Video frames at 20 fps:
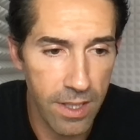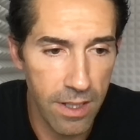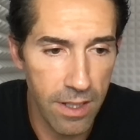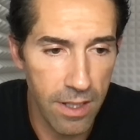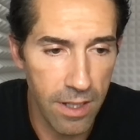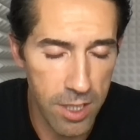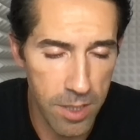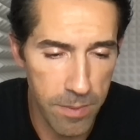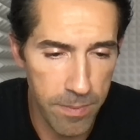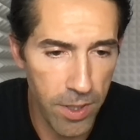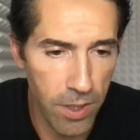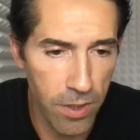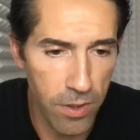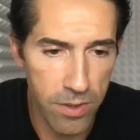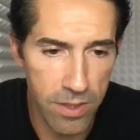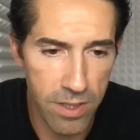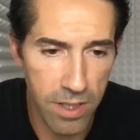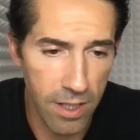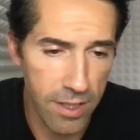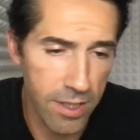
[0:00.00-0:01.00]
I
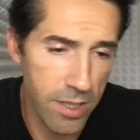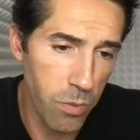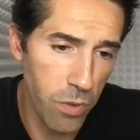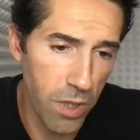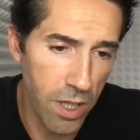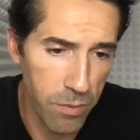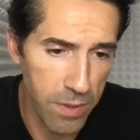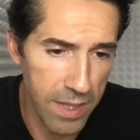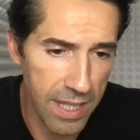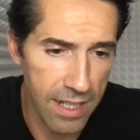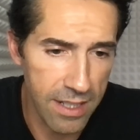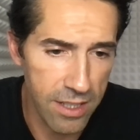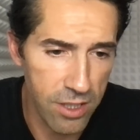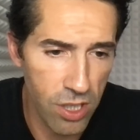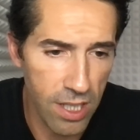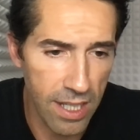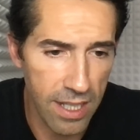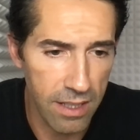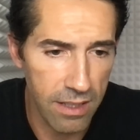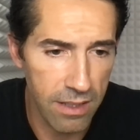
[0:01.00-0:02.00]
suppose like to work with Andy
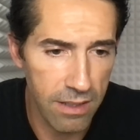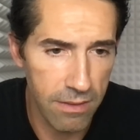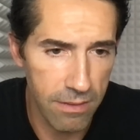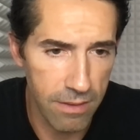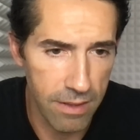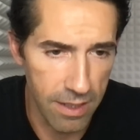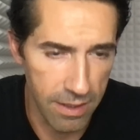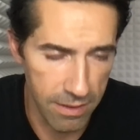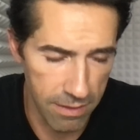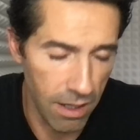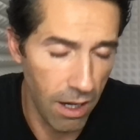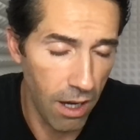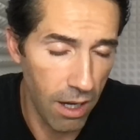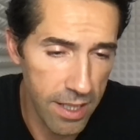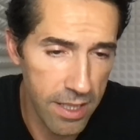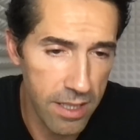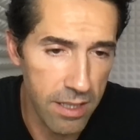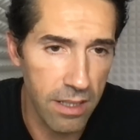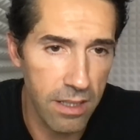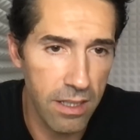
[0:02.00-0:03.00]
Cheng and
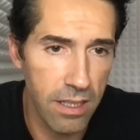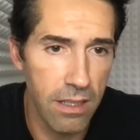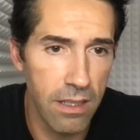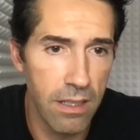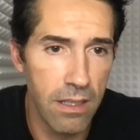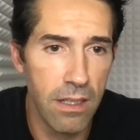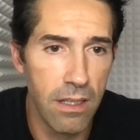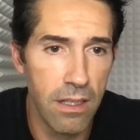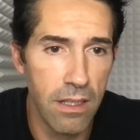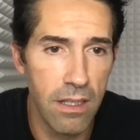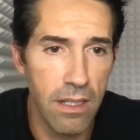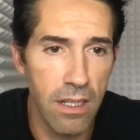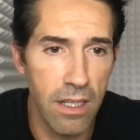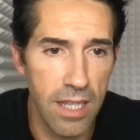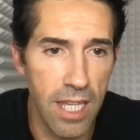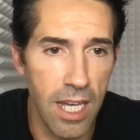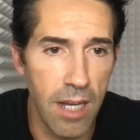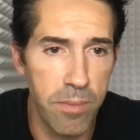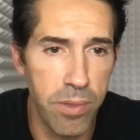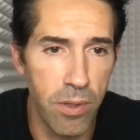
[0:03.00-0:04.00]
Isaac at
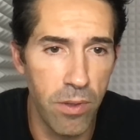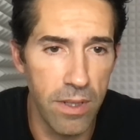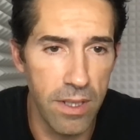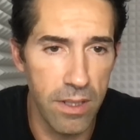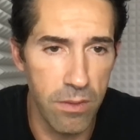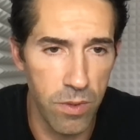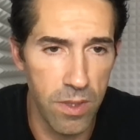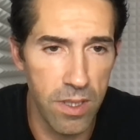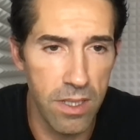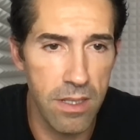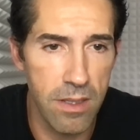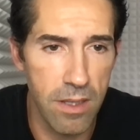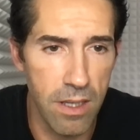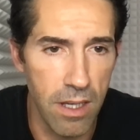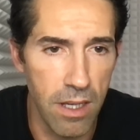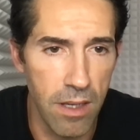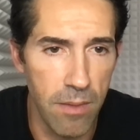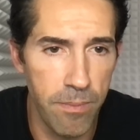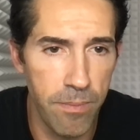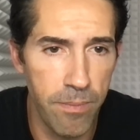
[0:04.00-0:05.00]
that point was
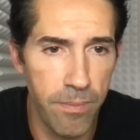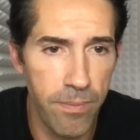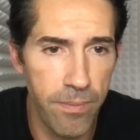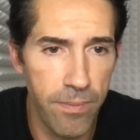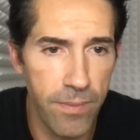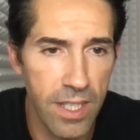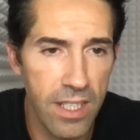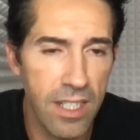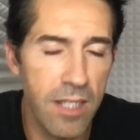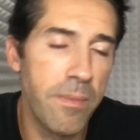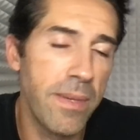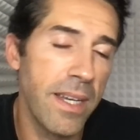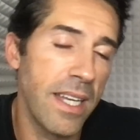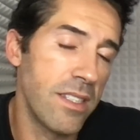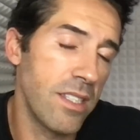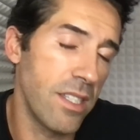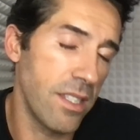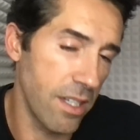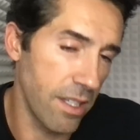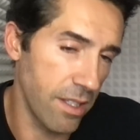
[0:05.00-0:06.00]
compared
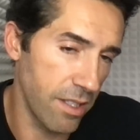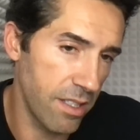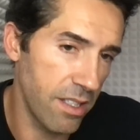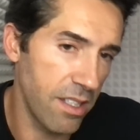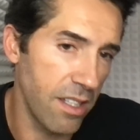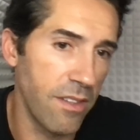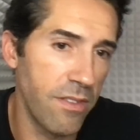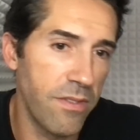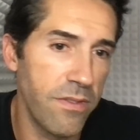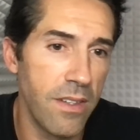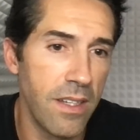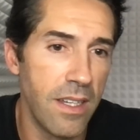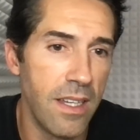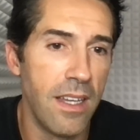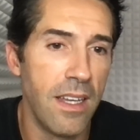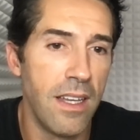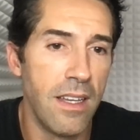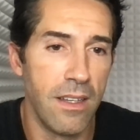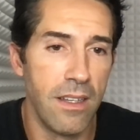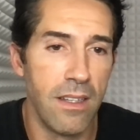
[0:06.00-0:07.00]
to the other stuff,
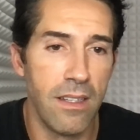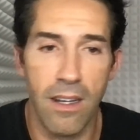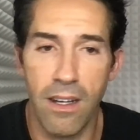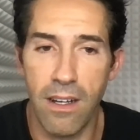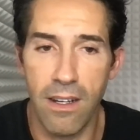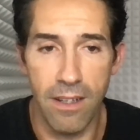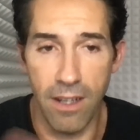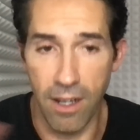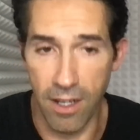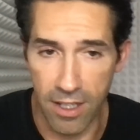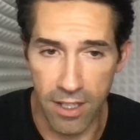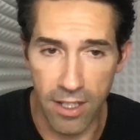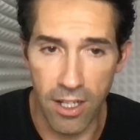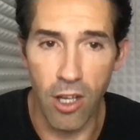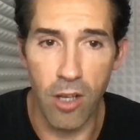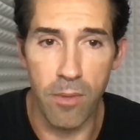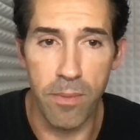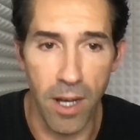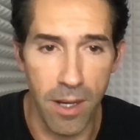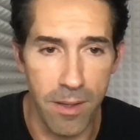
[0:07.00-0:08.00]
I don't
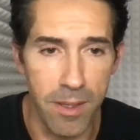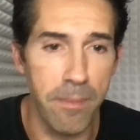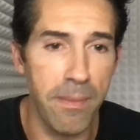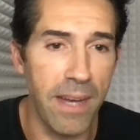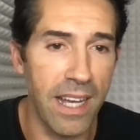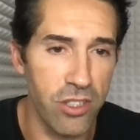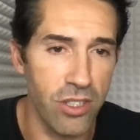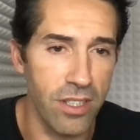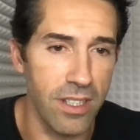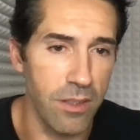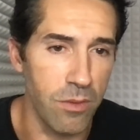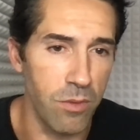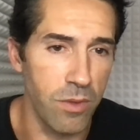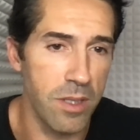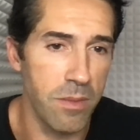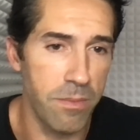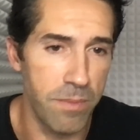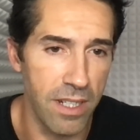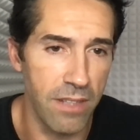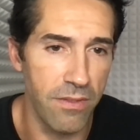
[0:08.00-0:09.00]
know, but I imagine it was
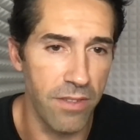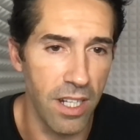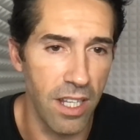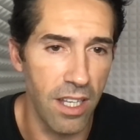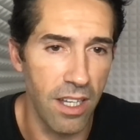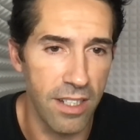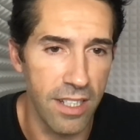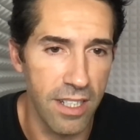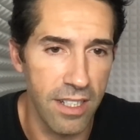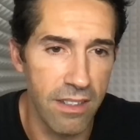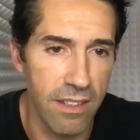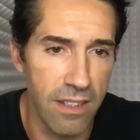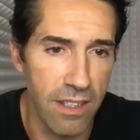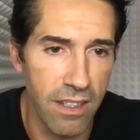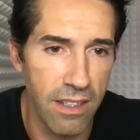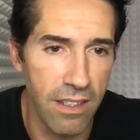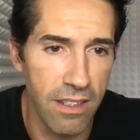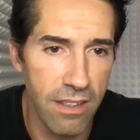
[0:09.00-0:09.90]
a bit of a learning.